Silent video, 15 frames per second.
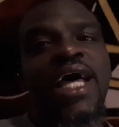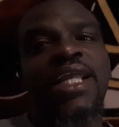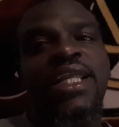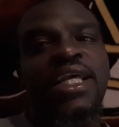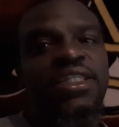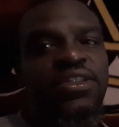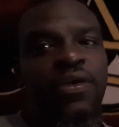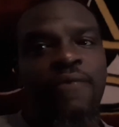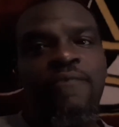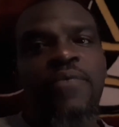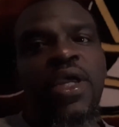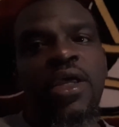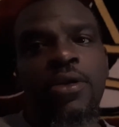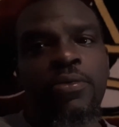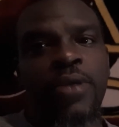That's your
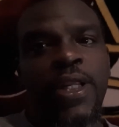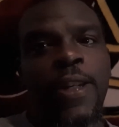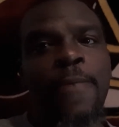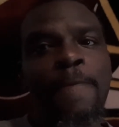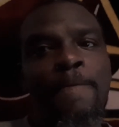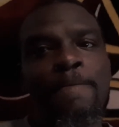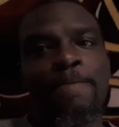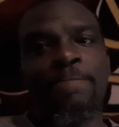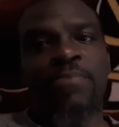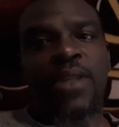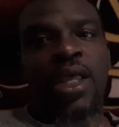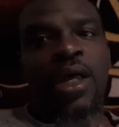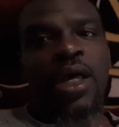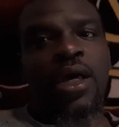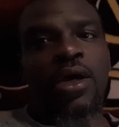veteran
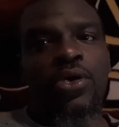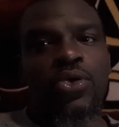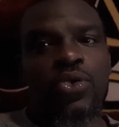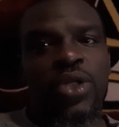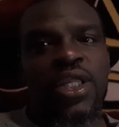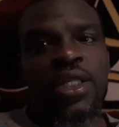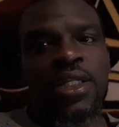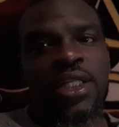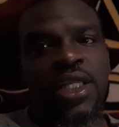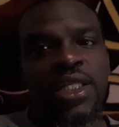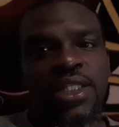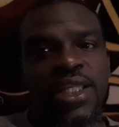who can get